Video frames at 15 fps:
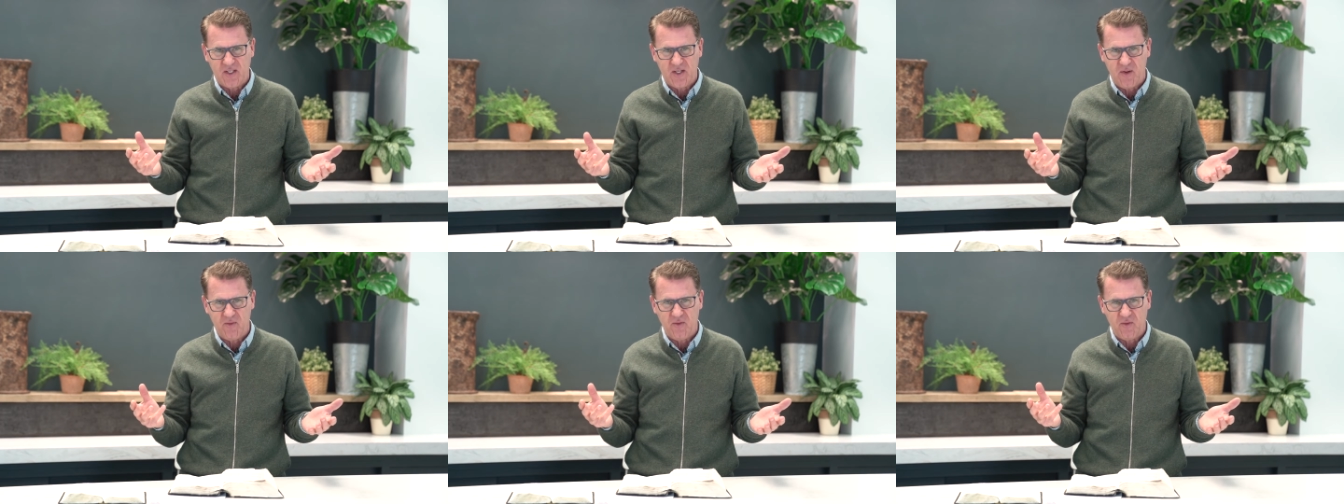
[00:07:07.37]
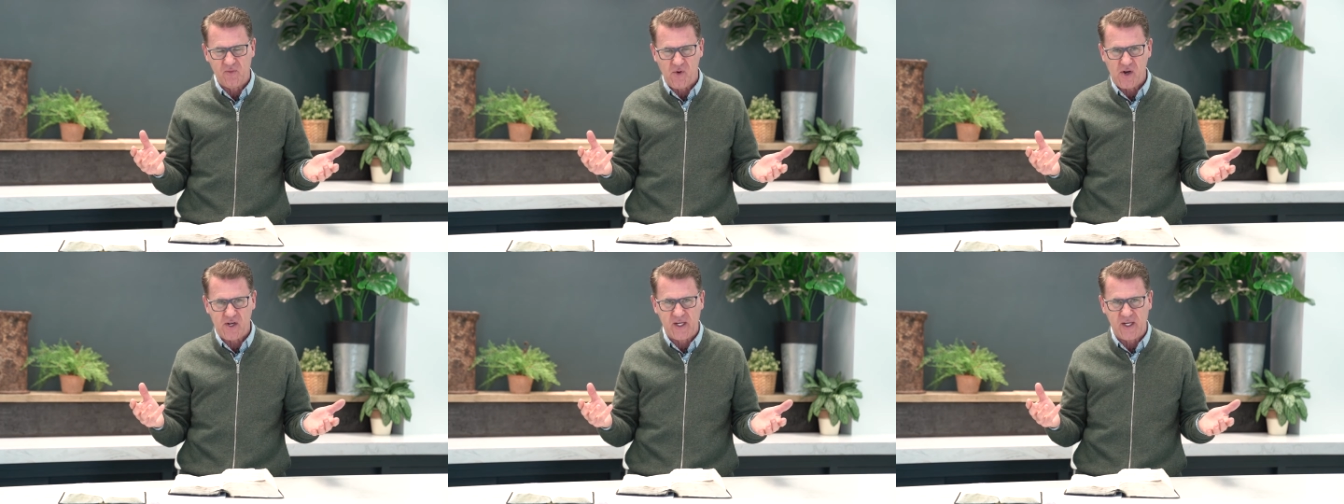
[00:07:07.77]
the
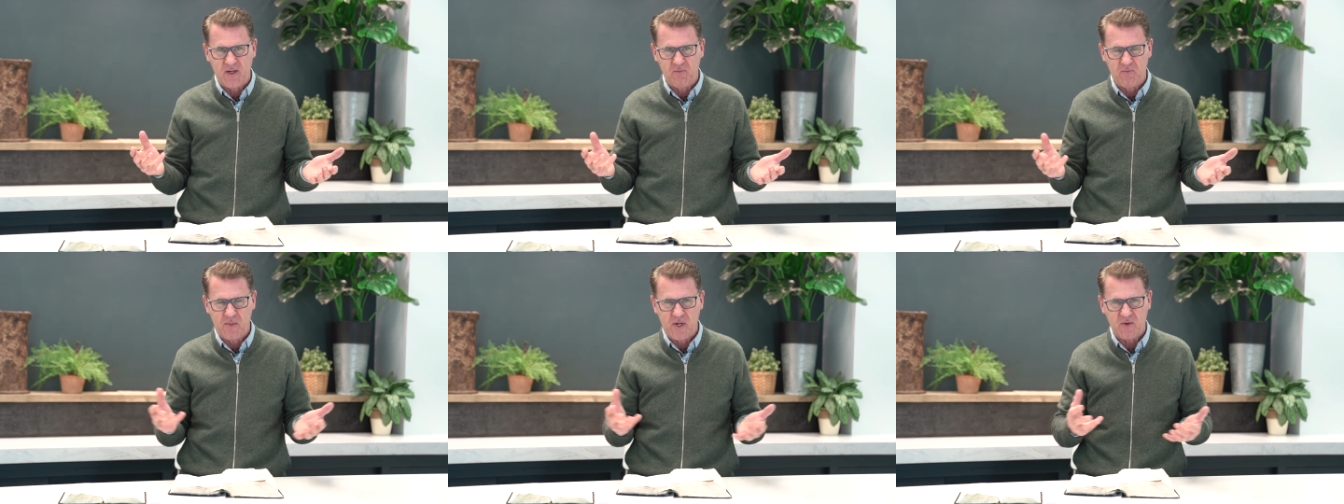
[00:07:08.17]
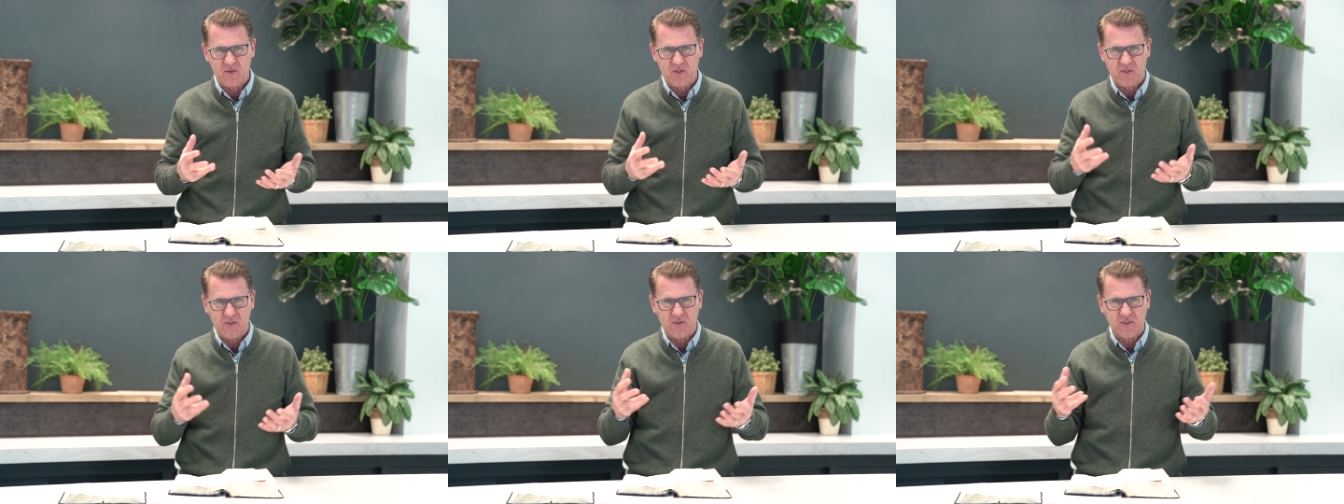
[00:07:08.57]
working of
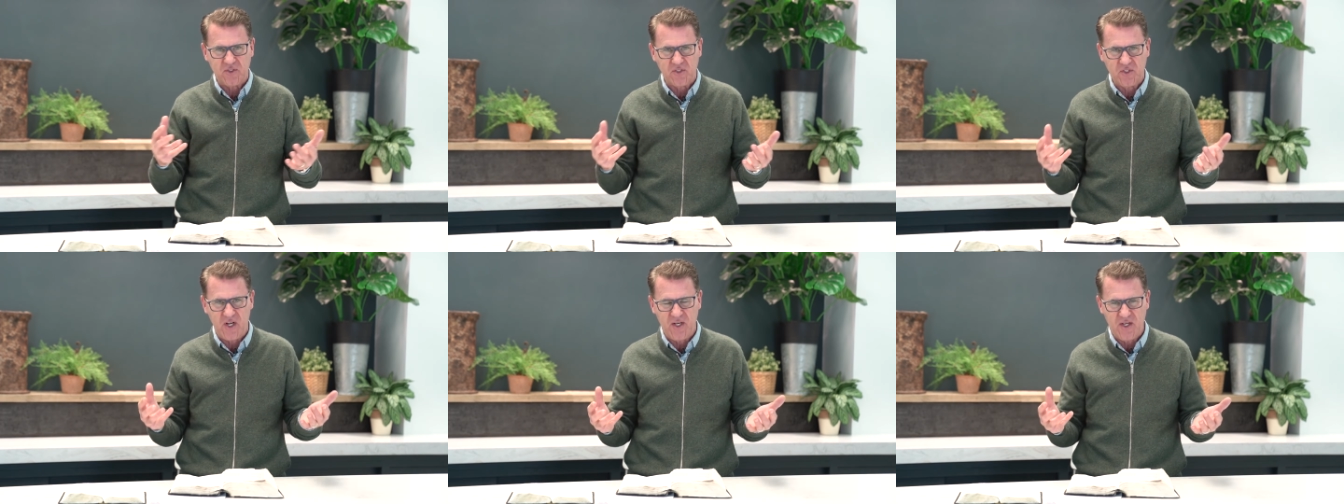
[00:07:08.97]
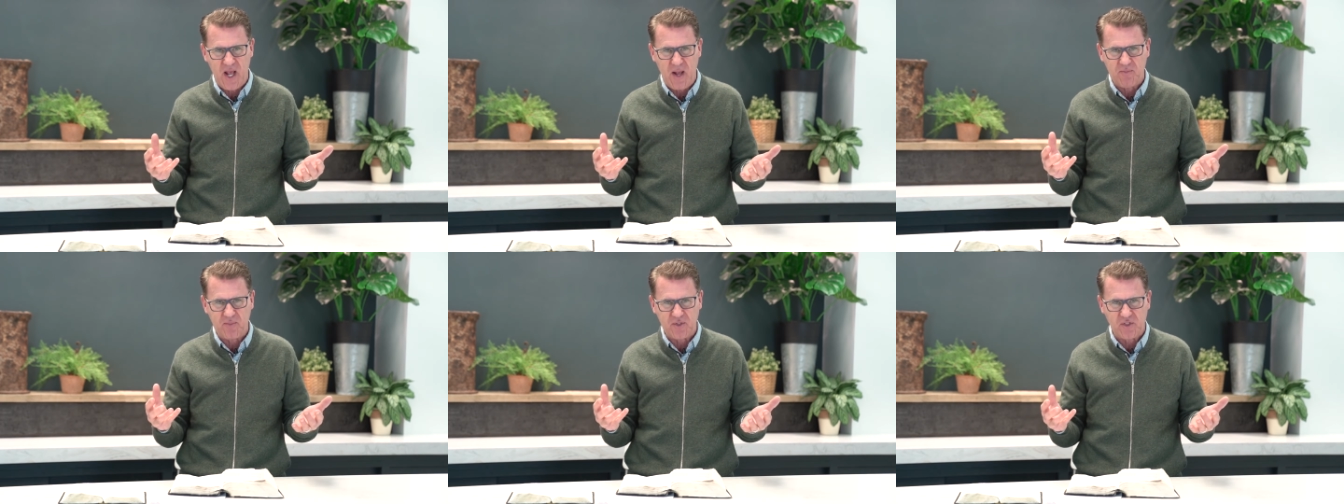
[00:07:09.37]
miracles and
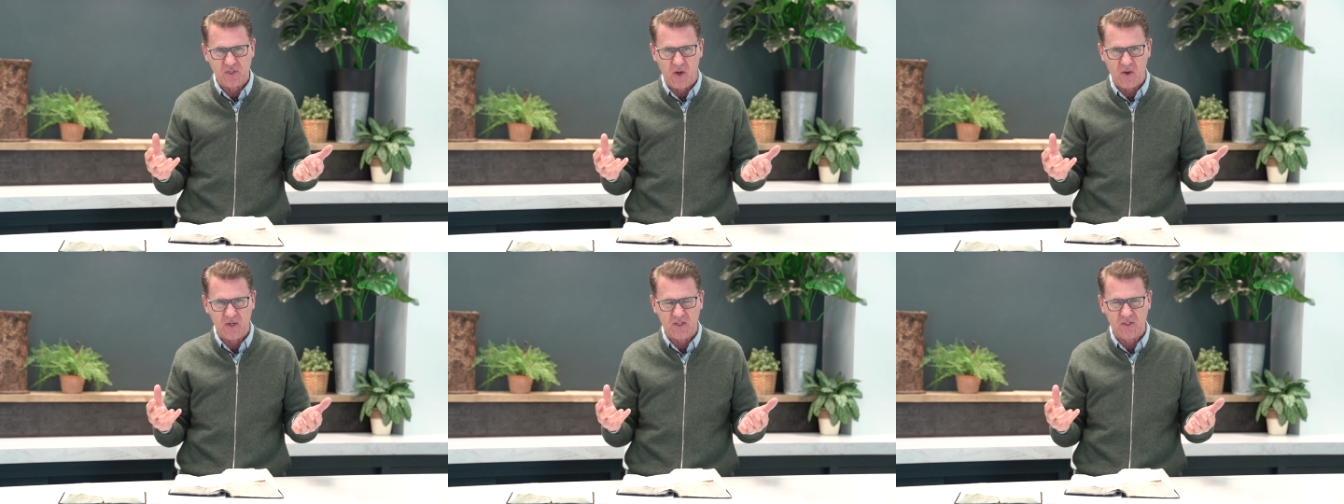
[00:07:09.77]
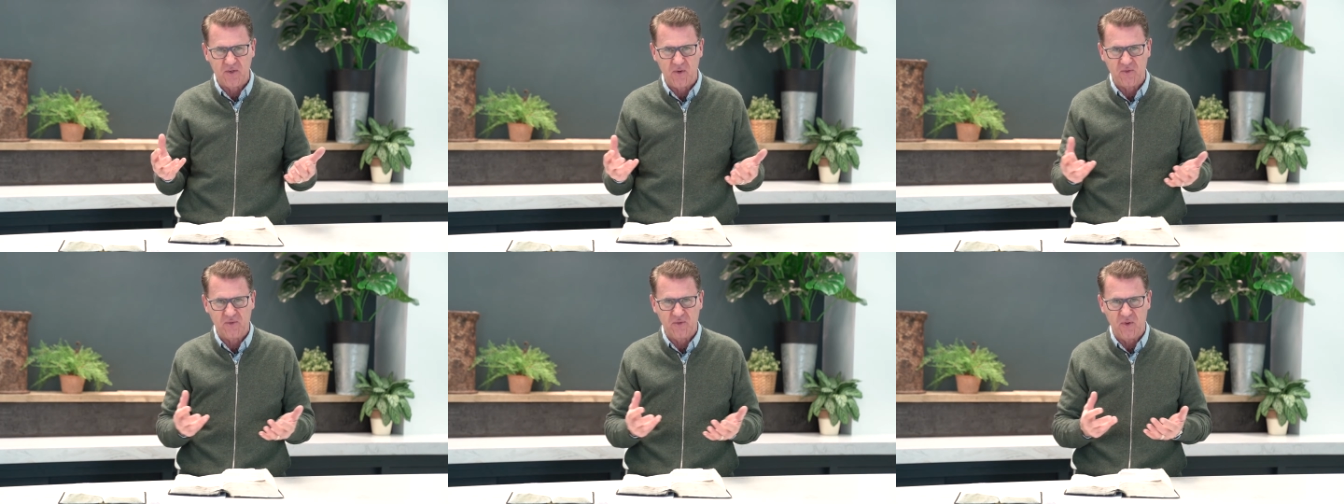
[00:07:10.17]
apostolic
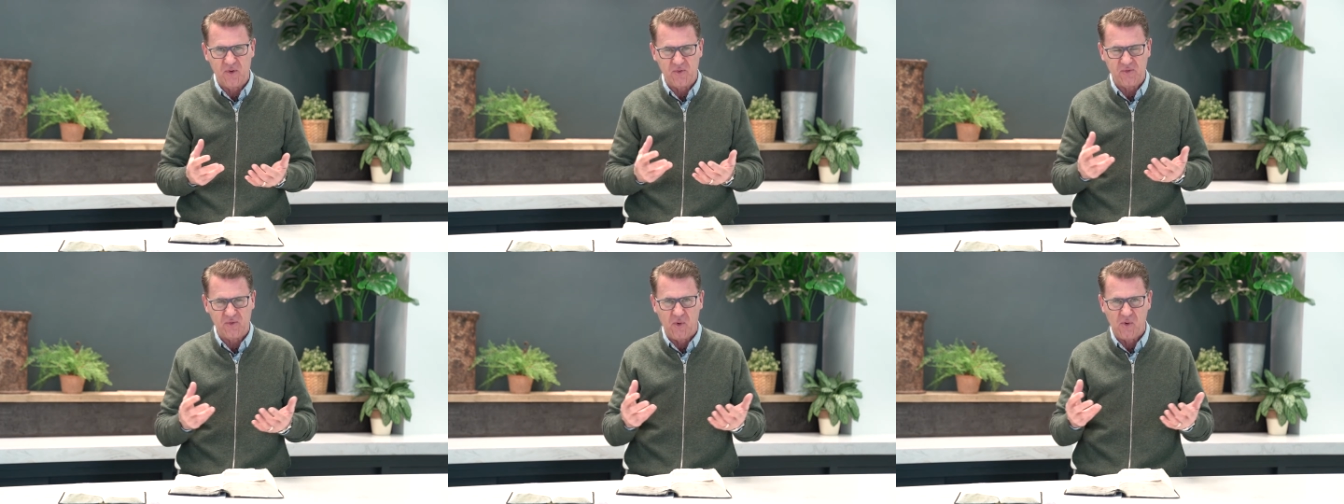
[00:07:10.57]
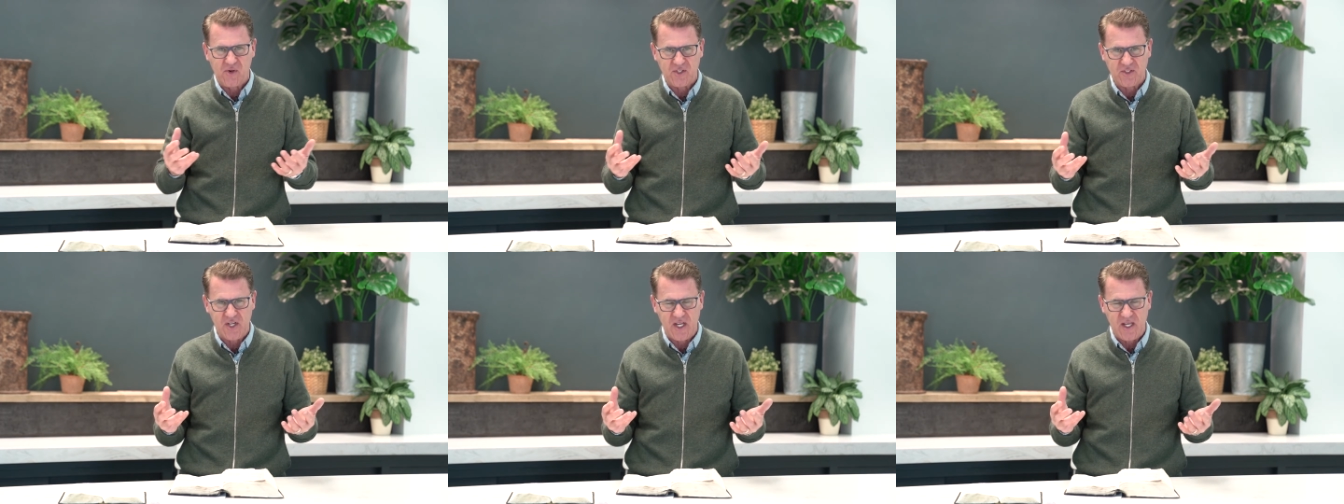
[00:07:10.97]
and
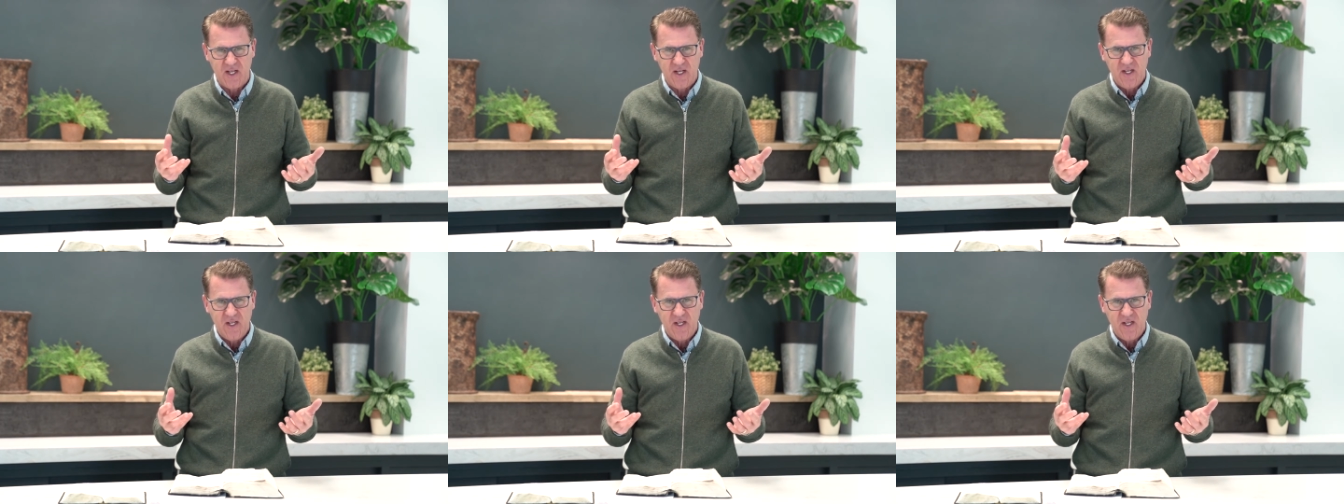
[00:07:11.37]
authority?